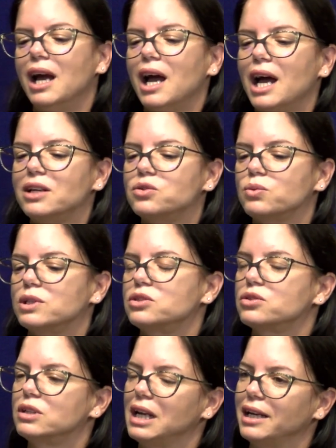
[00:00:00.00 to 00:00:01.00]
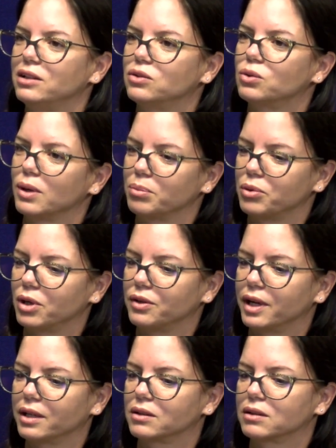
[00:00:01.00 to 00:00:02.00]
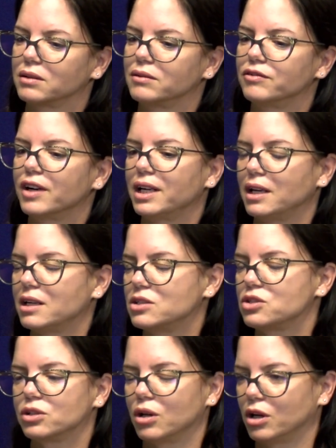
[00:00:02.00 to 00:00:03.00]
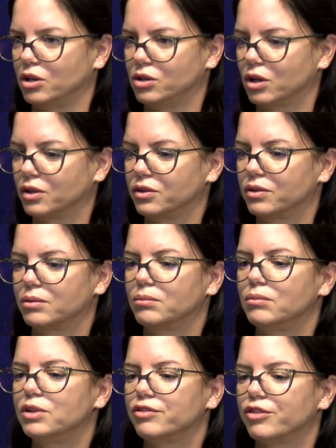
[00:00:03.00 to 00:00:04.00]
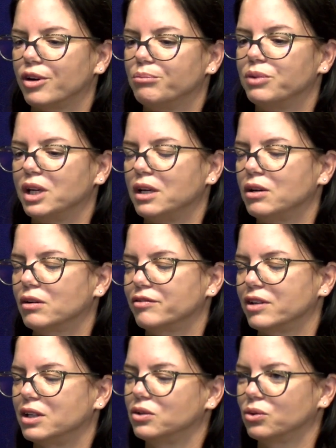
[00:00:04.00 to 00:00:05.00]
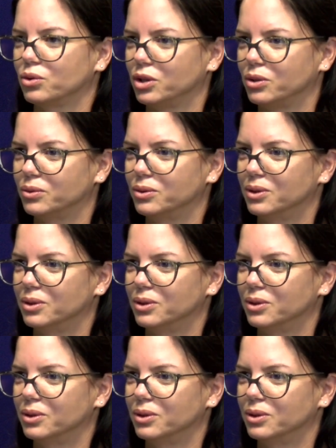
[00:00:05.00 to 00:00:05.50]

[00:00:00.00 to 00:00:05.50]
and which relate to a product, financial or not, before being offered to you.